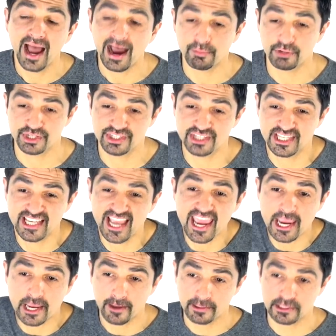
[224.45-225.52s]
How much does it
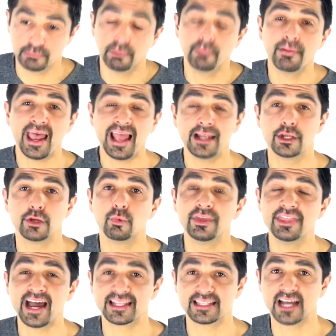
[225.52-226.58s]
take to propel you
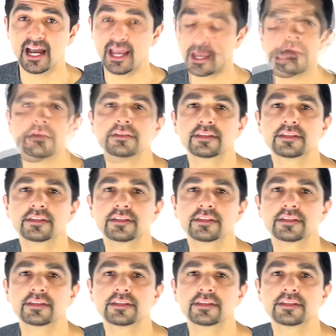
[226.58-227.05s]
with that tyre?